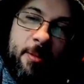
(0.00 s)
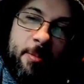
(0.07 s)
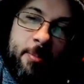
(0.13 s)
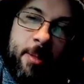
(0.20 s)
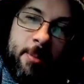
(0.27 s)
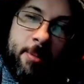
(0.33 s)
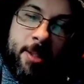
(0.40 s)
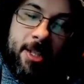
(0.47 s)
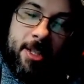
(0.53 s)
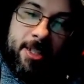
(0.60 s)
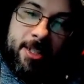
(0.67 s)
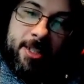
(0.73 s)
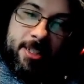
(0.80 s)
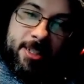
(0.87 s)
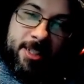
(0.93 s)
with my
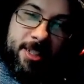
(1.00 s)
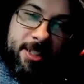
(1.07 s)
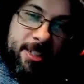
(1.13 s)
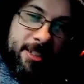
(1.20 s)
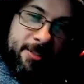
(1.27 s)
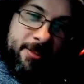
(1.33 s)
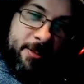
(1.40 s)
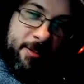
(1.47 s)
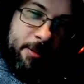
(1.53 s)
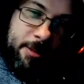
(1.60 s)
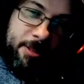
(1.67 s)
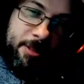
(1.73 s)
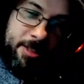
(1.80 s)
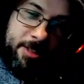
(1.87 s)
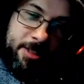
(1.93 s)
mind and the
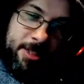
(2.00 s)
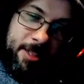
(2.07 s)
Force.